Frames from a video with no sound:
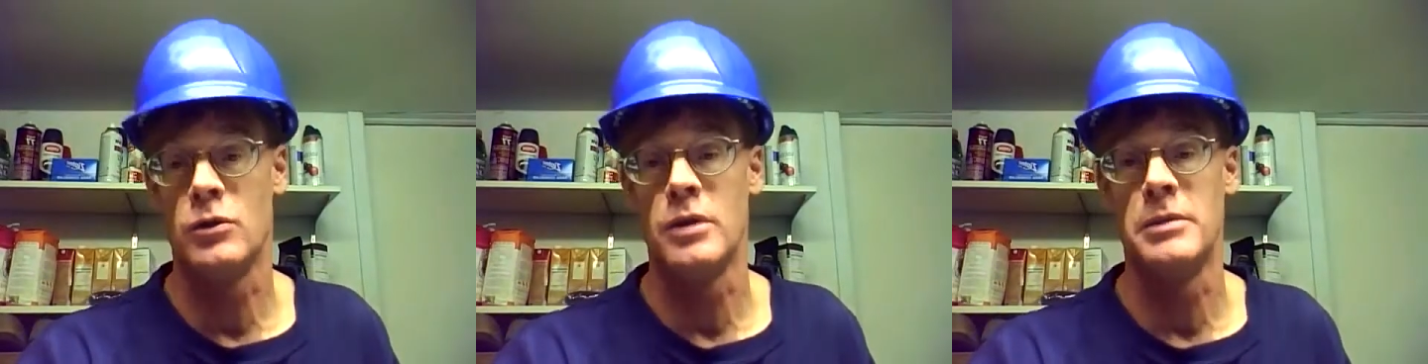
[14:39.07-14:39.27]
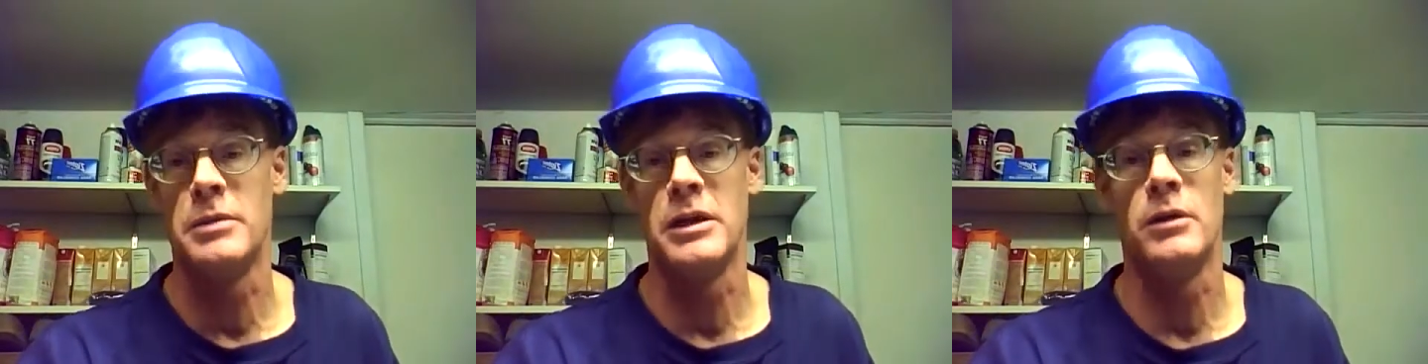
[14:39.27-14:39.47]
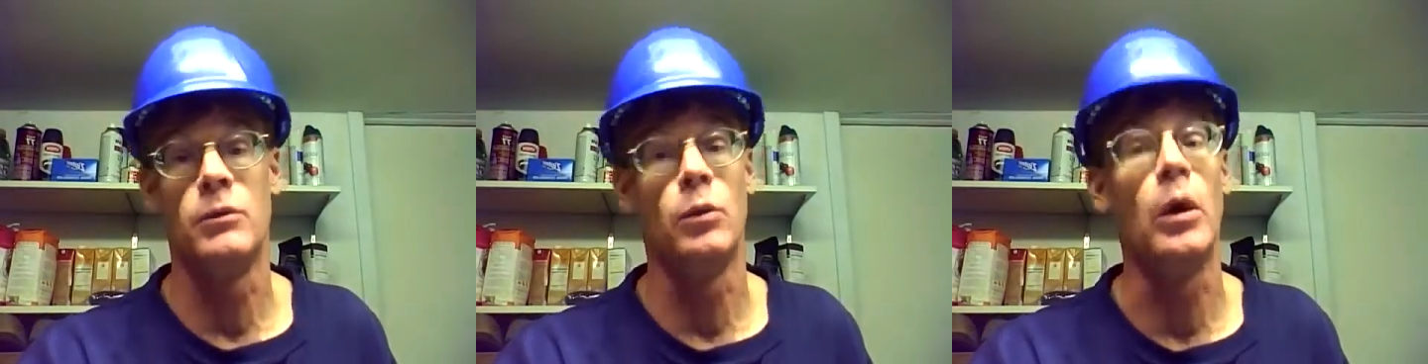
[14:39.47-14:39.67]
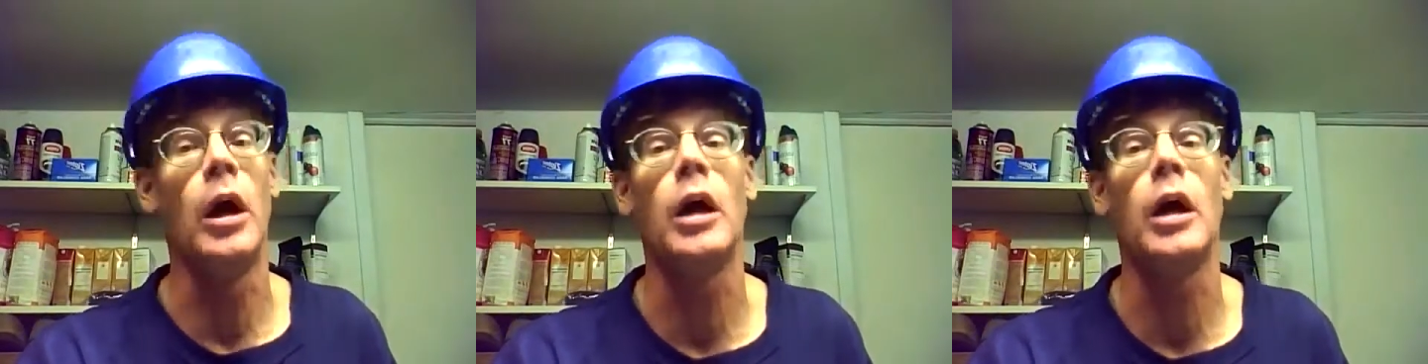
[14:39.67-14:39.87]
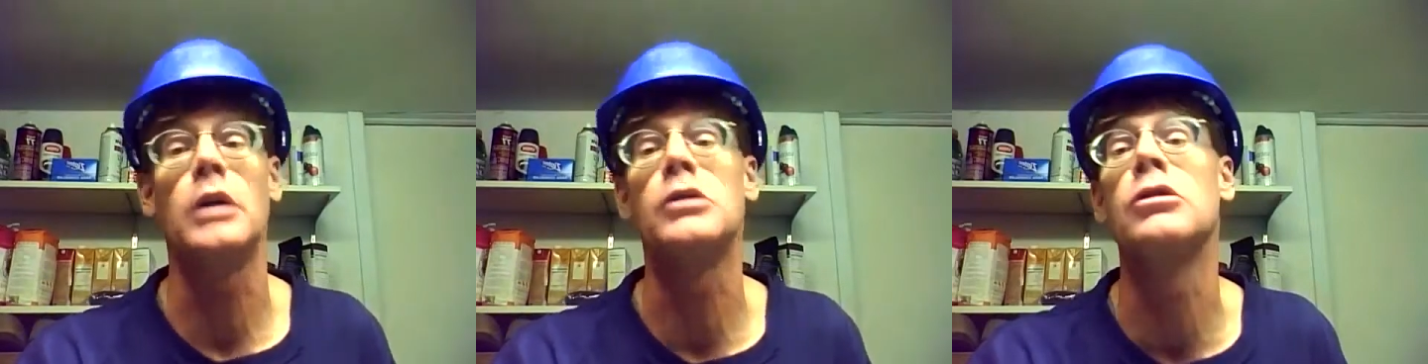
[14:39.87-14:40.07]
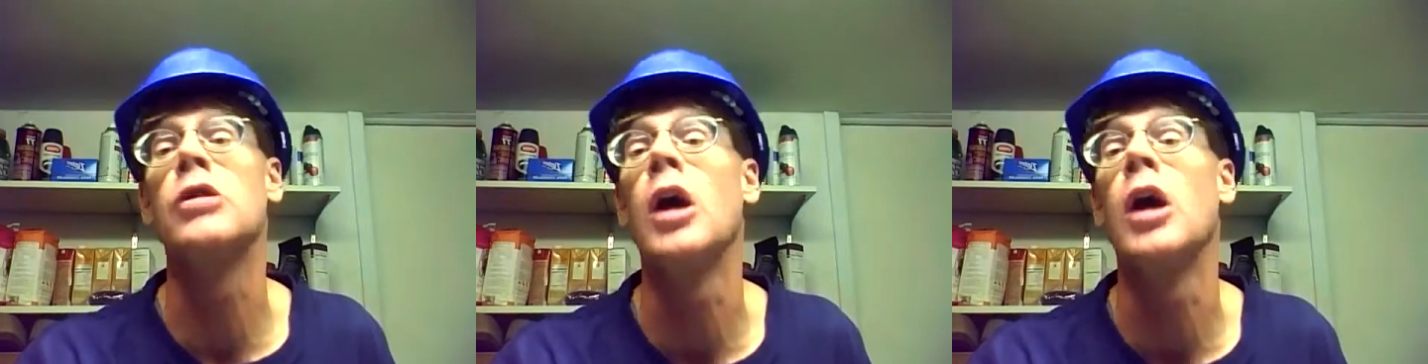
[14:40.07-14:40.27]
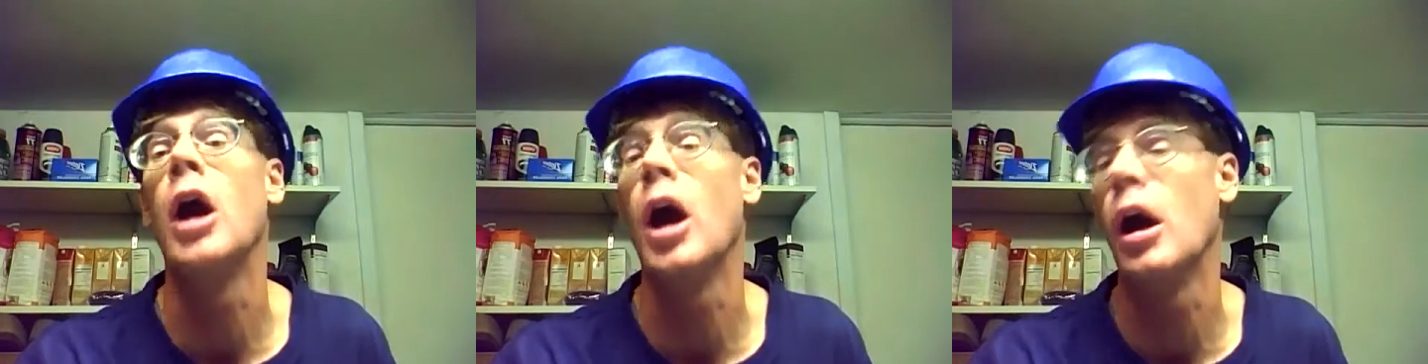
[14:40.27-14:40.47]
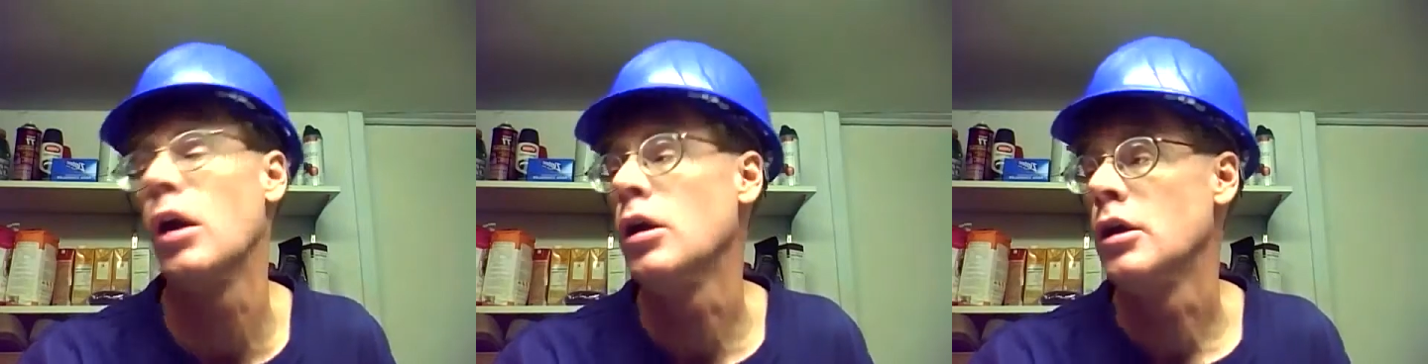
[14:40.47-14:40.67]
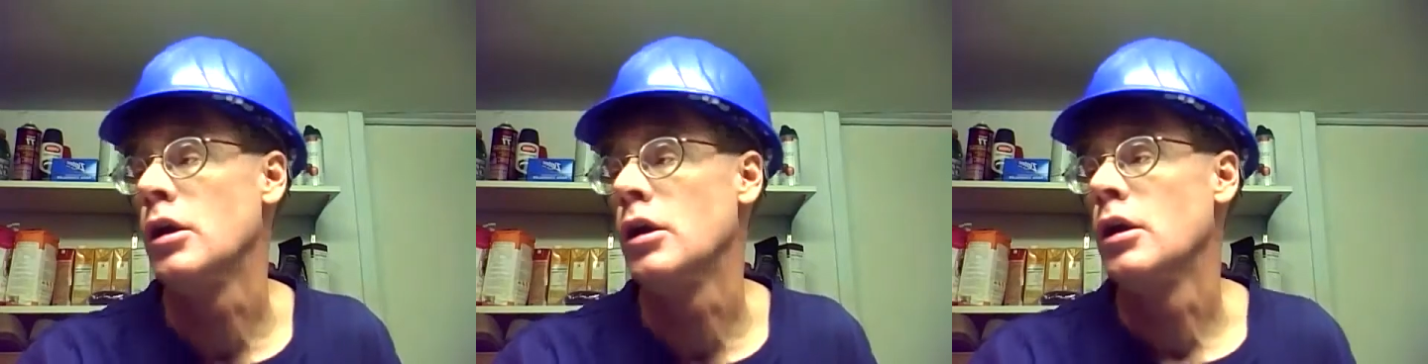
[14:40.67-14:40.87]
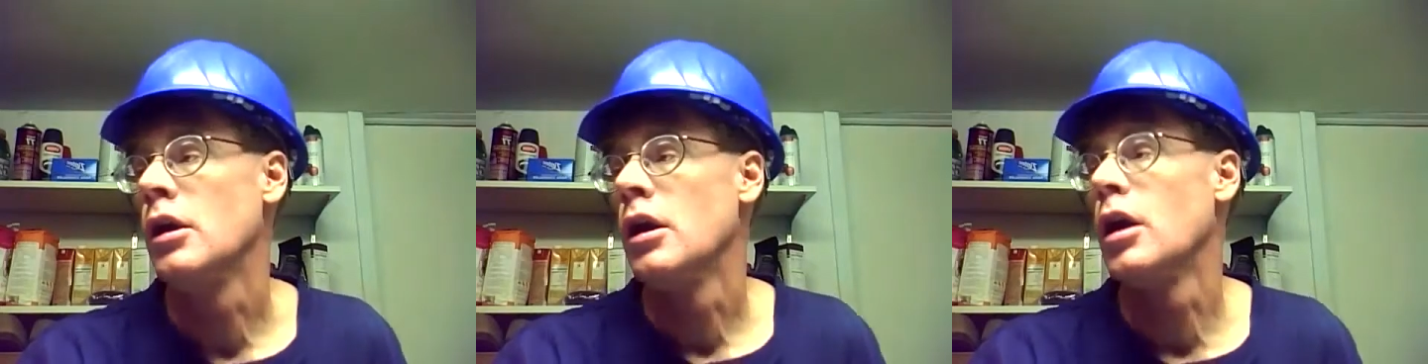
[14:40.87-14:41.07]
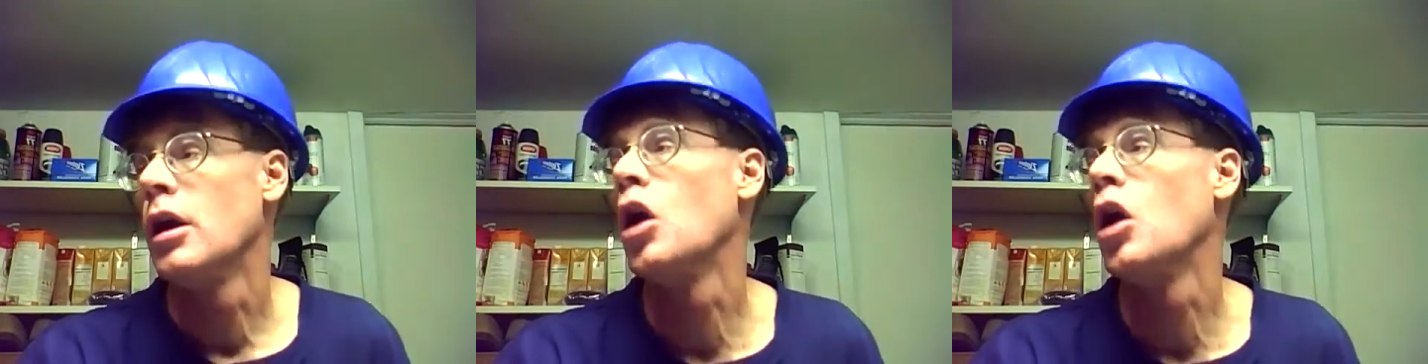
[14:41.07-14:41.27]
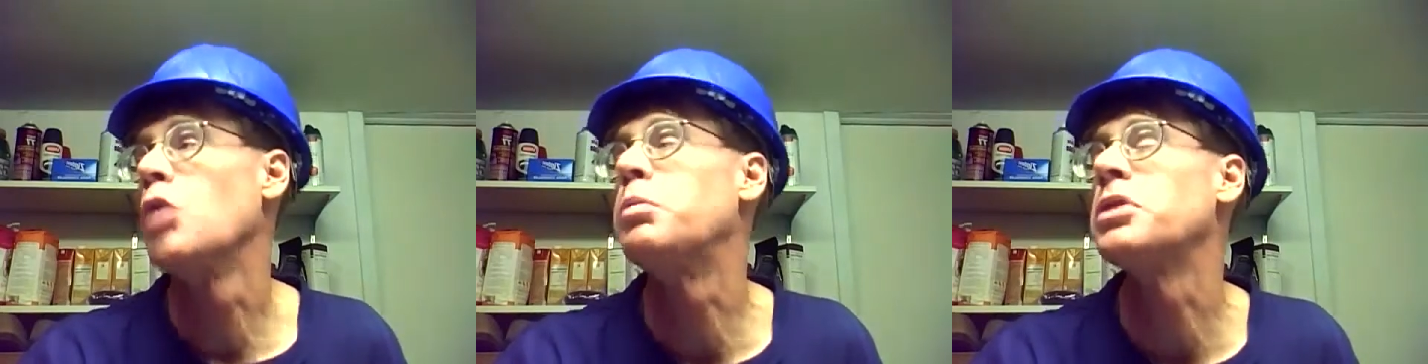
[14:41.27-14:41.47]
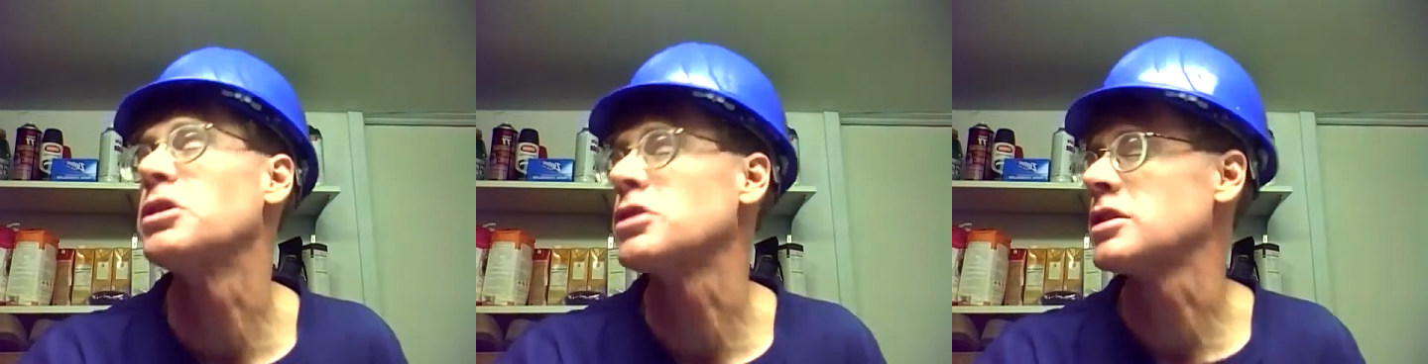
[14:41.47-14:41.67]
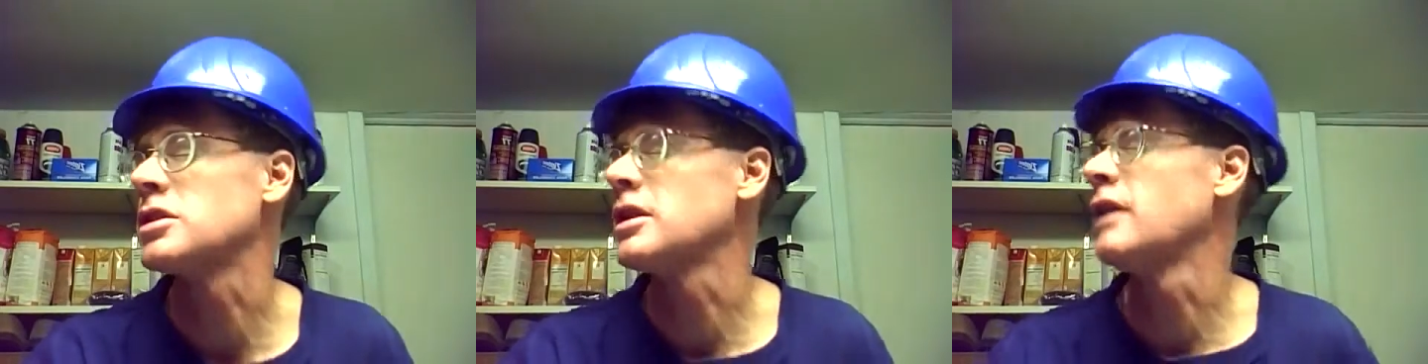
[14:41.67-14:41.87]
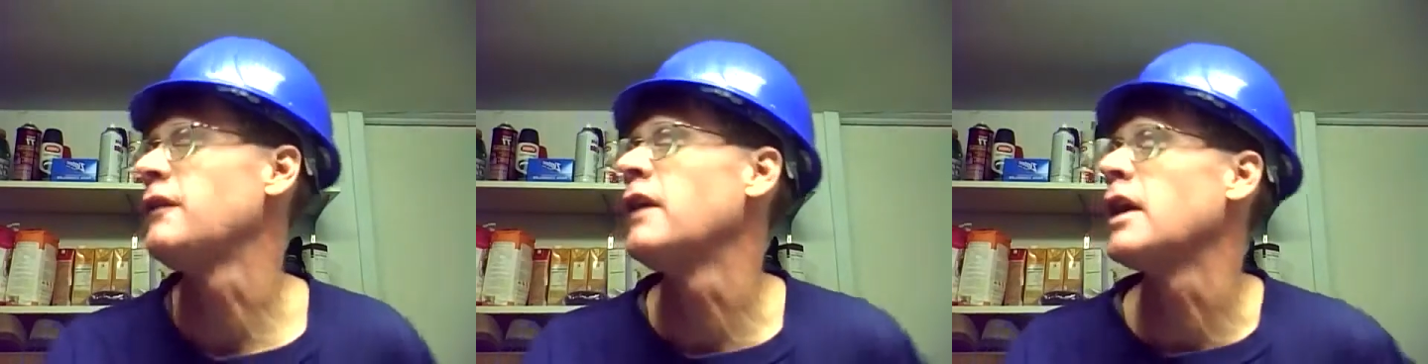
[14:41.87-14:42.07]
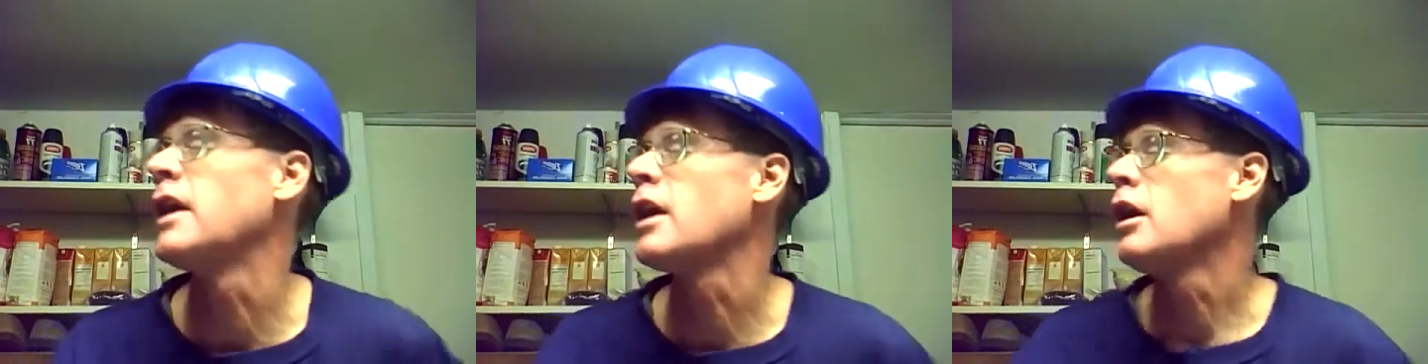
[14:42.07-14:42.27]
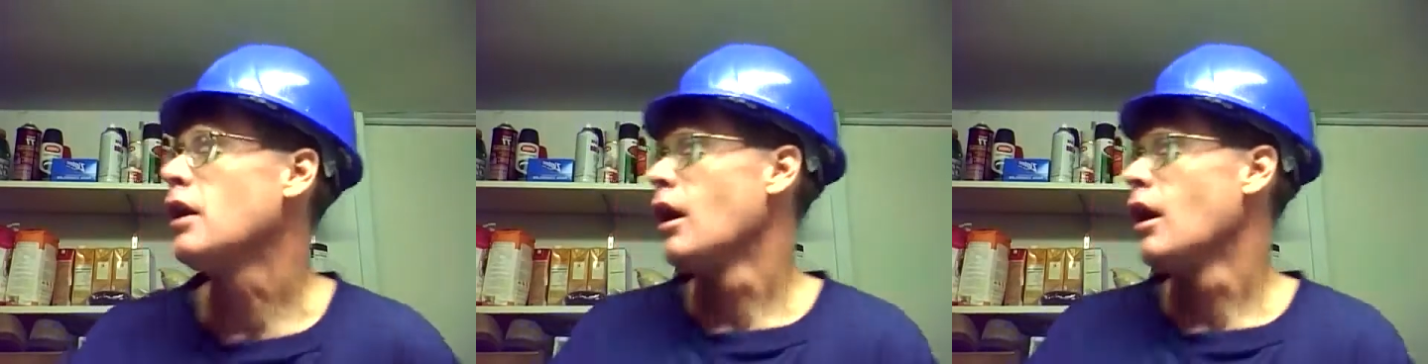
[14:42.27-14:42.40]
want to be a rock star? Oh, Pacific.